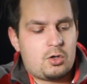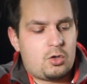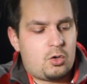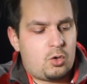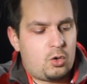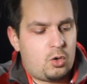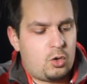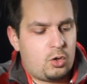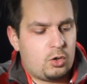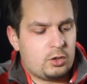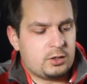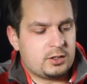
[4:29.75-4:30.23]

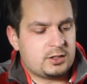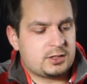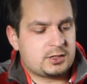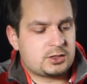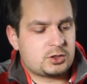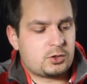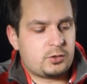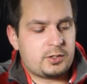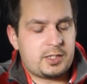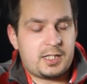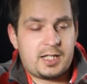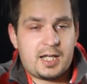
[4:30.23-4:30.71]
on
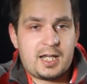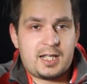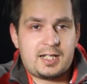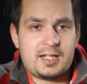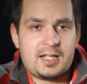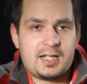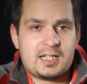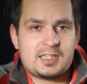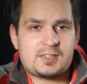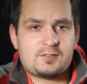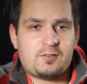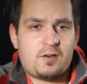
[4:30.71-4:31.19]
Sony
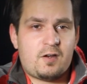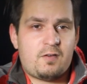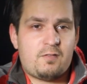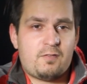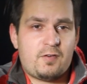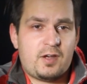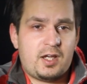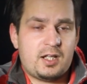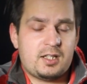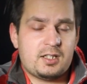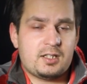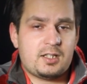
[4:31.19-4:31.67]
NEX
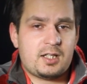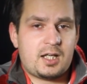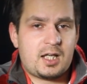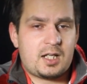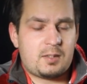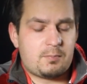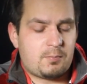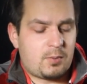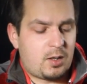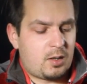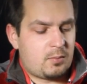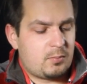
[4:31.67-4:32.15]
5N
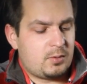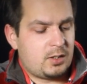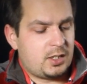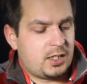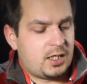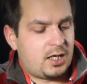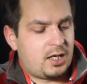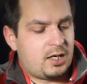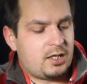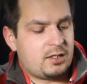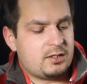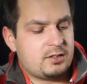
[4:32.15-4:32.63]
and probably
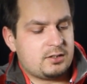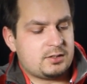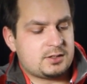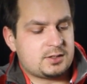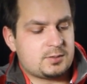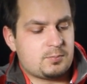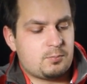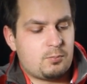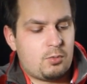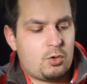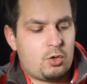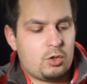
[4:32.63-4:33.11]
other
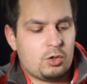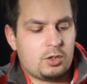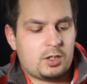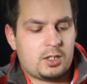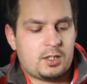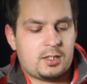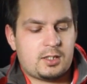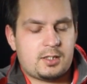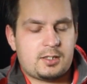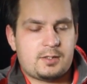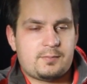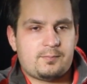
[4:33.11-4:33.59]

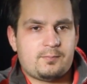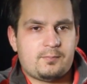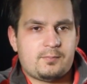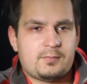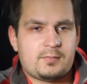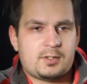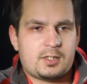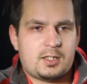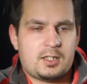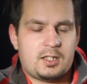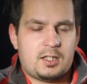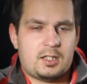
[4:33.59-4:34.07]
smaller
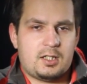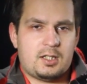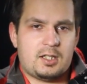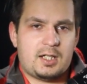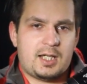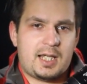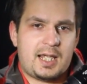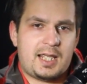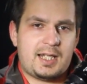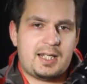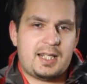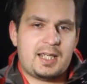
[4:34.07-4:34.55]

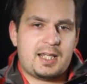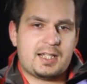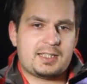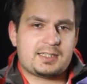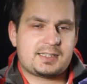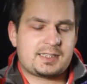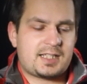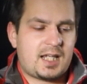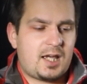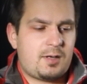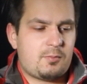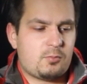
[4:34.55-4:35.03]
NEX
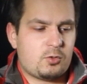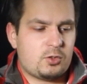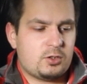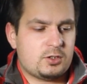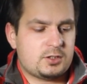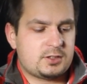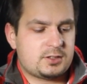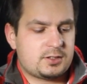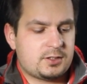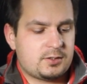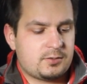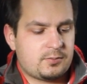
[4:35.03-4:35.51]

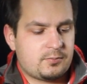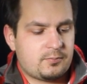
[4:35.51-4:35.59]
cameras,